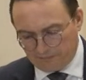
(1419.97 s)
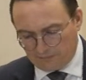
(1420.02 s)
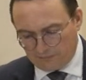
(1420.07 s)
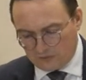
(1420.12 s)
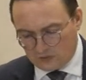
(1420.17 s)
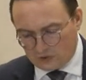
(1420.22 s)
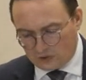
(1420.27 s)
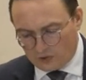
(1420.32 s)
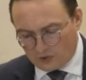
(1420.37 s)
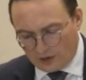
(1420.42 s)

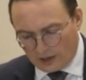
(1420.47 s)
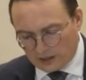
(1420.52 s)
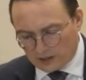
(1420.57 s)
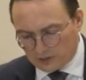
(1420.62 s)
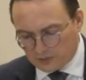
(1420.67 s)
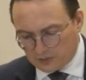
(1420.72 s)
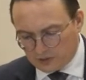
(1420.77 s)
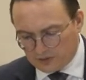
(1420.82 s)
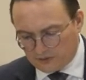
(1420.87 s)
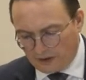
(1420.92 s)
So
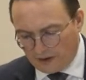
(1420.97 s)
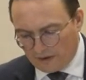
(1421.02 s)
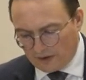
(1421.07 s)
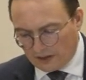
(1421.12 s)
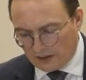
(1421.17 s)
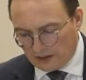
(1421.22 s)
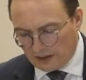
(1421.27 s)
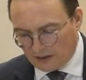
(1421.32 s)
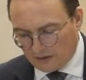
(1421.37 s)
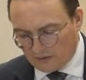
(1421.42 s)
Christ was
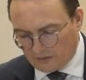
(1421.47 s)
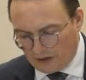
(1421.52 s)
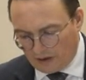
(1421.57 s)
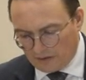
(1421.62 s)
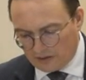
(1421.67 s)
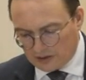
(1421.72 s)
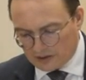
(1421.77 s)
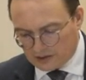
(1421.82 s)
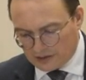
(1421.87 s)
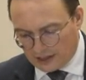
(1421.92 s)
very,
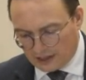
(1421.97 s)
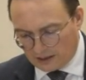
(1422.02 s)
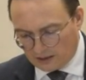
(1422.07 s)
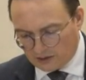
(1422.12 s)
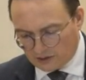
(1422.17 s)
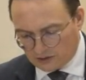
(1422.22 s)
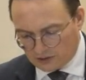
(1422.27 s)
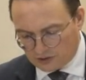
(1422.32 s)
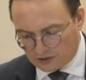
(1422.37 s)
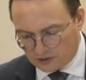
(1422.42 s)
very
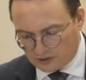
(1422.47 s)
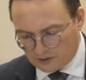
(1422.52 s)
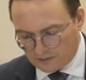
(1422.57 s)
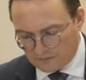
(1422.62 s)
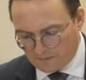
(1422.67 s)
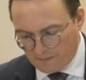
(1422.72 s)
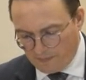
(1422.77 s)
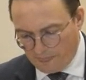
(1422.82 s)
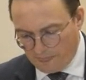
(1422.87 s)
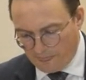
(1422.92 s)
zealous
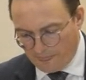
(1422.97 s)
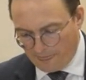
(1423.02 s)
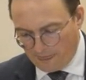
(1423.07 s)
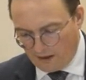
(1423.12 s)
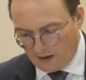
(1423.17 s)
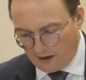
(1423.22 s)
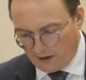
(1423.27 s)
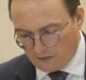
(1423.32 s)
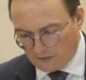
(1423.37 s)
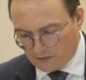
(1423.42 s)

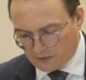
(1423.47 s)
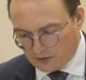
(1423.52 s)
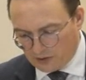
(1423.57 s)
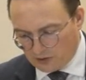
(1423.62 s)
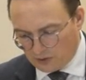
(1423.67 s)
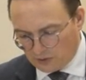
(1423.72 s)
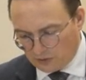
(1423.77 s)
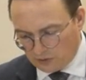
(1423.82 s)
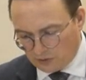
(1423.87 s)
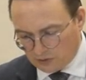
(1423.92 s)
for the
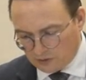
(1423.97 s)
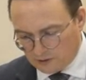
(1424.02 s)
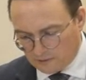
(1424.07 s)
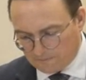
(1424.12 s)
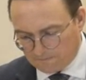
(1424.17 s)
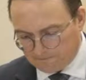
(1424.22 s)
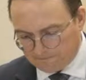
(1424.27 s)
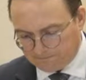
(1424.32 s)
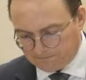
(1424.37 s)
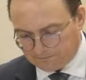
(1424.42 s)
Lord
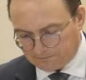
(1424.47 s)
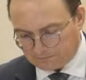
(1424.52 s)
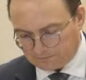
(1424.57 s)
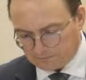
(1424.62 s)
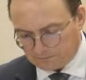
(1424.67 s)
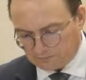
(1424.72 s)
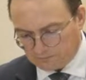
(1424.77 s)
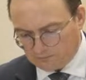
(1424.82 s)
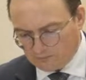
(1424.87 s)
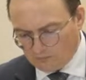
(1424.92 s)

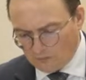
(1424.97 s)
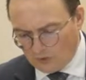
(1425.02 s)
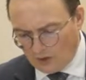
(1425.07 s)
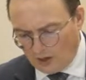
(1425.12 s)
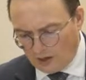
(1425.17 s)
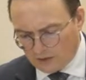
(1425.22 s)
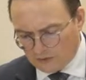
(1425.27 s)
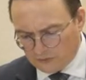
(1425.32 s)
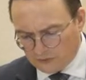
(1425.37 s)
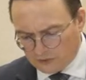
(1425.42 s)

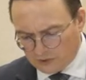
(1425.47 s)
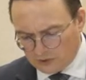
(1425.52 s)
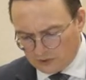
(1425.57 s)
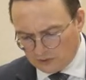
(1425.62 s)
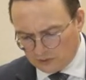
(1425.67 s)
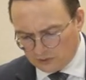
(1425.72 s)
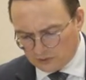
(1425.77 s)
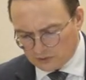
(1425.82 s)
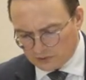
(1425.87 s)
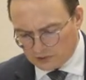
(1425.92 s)
and for the
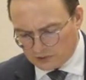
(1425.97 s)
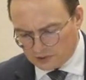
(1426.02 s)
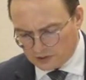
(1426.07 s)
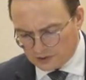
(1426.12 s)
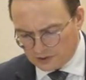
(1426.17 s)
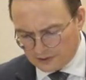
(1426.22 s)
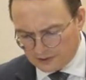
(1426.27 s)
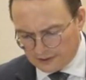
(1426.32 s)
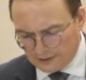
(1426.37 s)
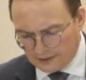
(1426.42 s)
Lord's
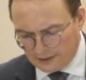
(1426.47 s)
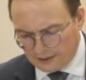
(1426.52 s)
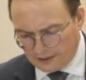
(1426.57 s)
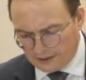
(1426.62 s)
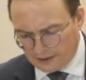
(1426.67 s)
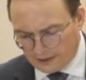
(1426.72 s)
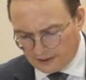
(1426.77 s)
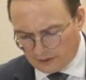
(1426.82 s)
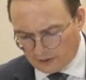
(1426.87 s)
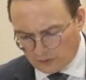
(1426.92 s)

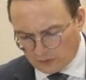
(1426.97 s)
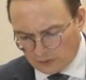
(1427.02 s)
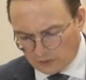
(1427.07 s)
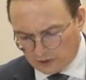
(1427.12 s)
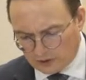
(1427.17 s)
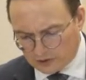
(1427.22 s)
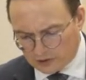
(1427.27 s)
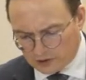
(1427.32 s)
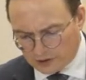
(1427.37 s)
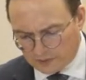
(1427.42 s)

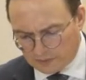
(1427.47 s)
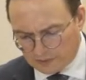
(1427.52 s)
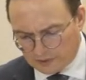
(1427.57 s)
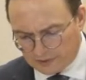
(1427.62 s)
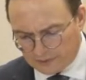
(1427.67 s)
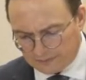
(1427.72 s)
worship.